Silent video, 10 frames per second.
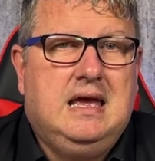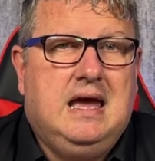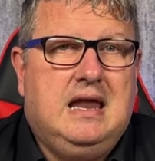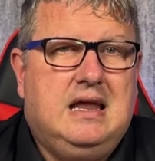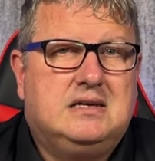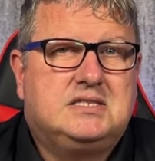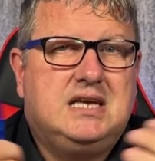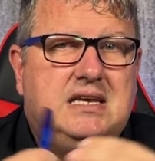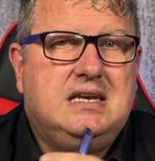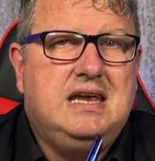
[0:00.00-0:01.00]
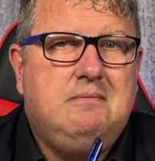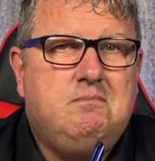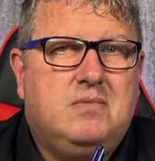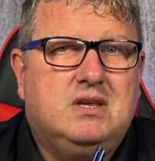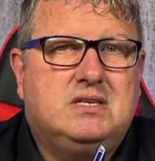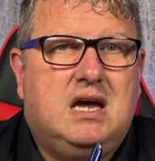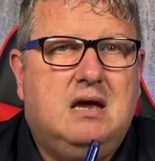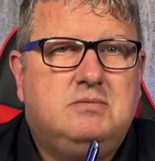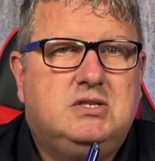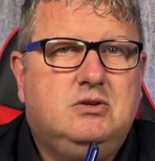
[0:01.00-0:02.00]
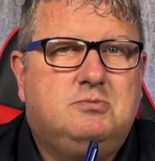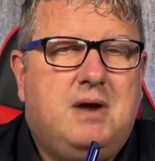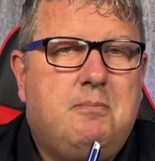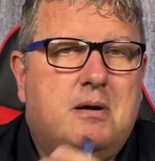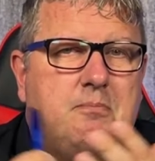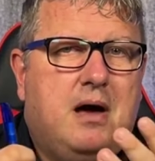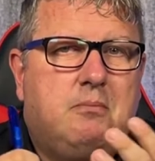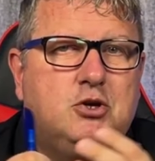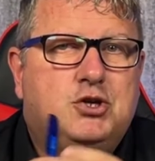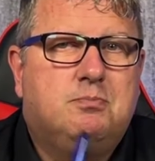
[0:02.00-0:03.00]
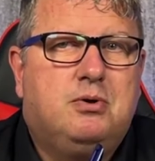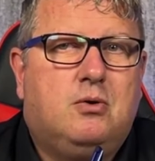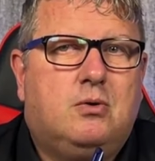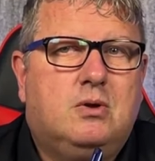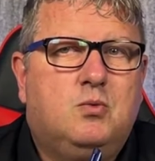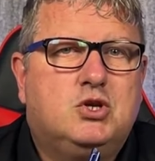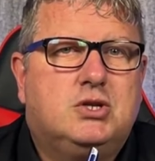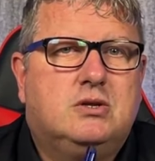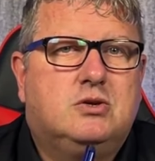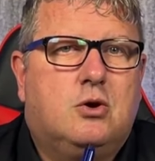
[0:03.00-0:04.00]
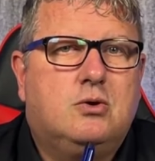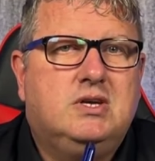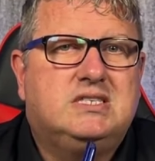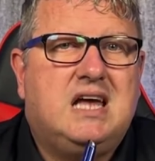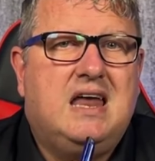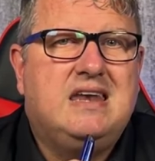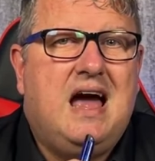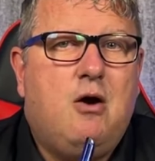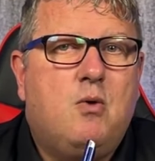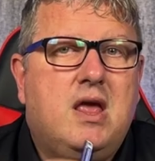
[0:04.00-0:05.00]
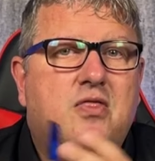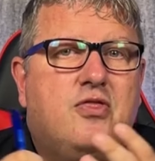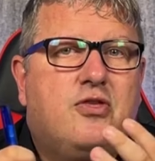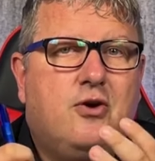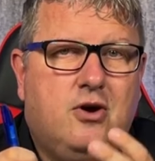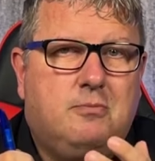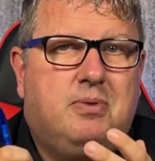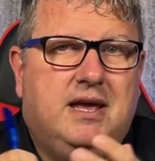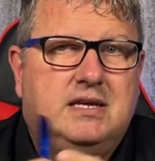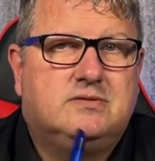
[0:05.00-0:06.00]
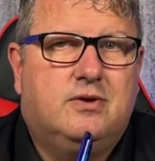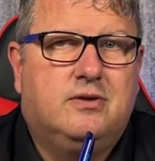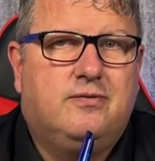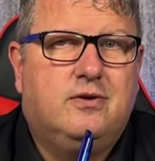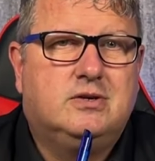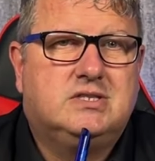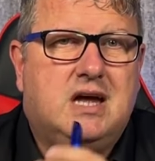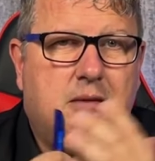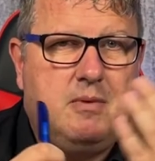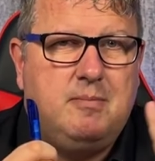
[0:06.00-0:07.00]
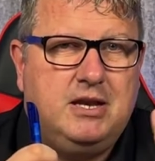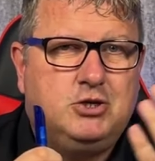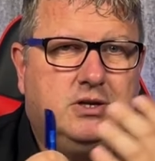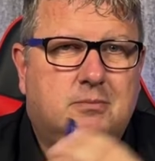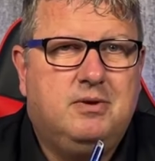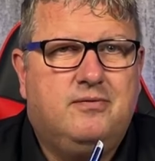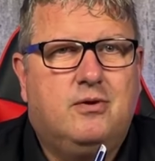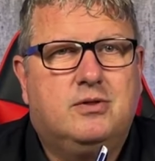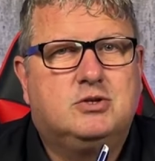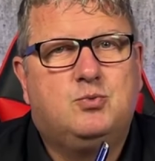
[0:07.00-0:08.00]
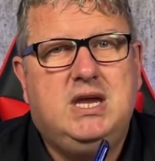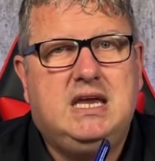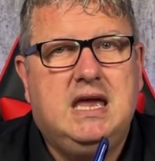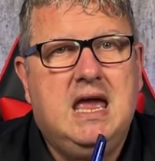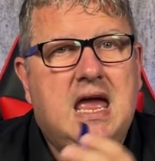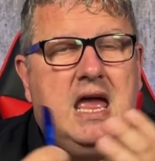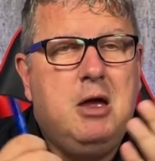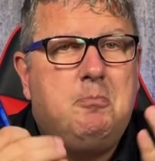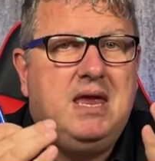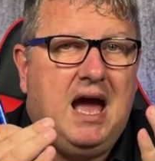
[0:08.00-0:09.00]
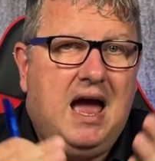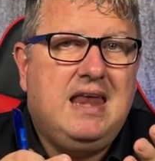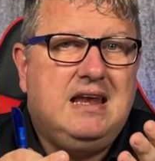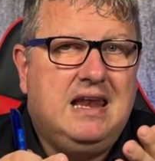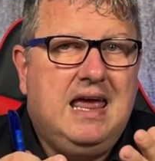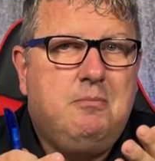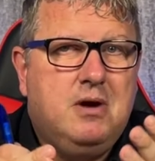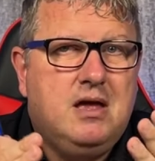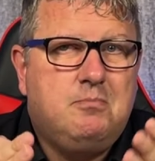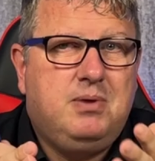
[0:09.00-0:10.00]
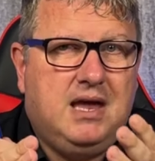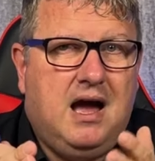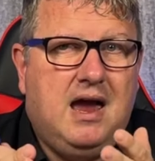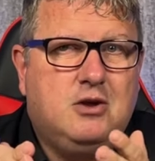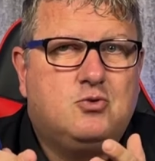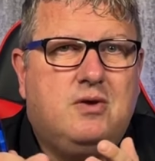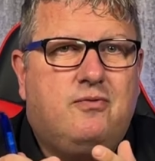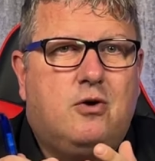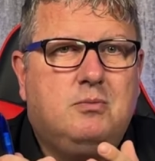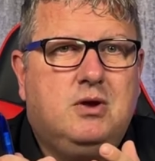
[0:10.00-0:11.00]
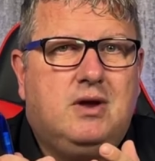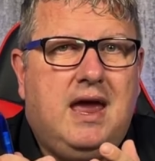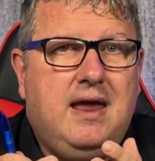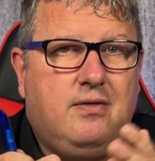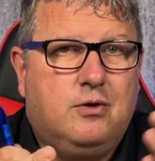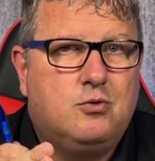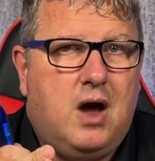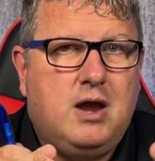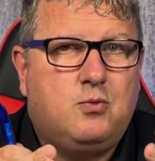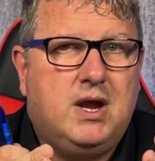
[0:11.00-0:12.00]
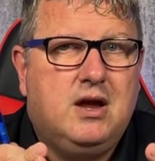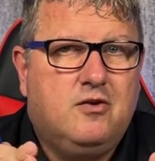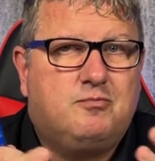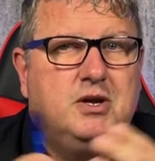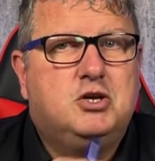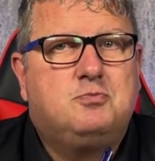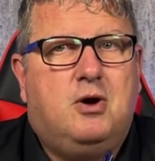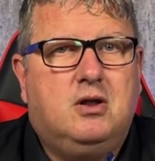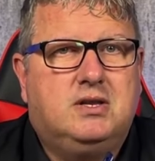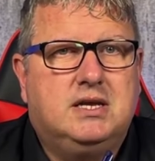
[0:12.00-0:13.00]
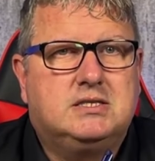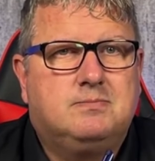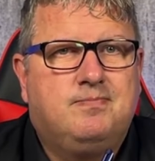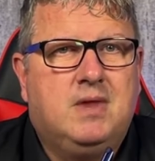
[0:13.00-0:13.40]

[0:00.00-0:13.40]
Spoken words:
And last Saturday, the Times newspaper published a poll in which the Tories are now in third place for the first time, I mentioned it before this week, behind Labour and behind Reform UK, the right-winger of British politics.